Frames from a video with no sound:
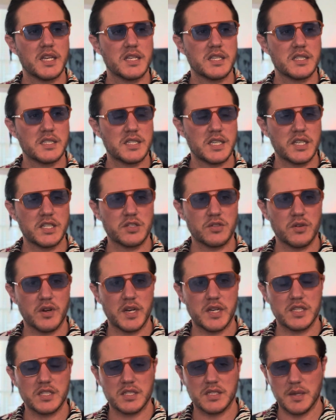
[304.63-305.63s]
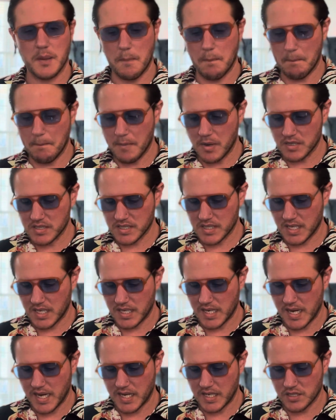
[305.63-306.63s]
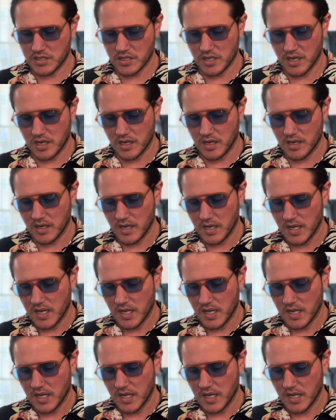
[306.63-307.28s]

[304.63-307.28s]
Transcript: citrus, musky nature,